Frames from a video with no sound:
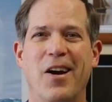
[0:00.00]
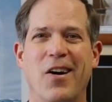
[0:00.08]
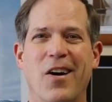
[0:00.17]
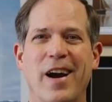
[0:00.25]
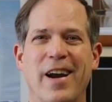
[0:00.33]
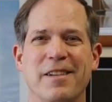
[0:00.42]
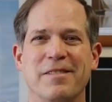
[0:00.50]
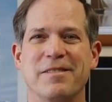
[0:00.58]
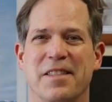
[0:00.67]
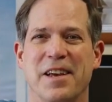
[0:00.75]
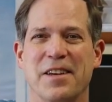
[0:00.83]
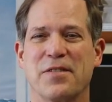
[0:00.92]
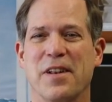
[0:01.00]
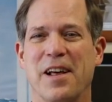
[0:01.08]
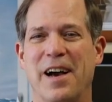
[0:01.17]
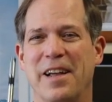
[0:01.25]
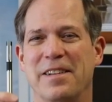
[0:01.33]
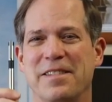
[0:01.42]
All right. Thanks a
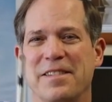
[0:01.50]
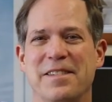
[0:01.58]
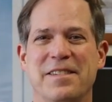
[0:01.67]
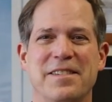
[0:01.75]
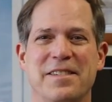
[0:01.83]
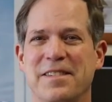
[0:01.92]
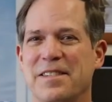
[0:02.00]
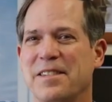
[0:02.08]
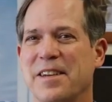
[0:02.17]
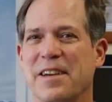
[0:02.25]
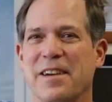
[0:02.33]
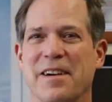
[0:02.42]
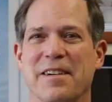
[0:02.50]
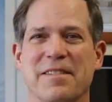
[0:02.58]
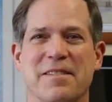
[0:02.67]
lot. Take care.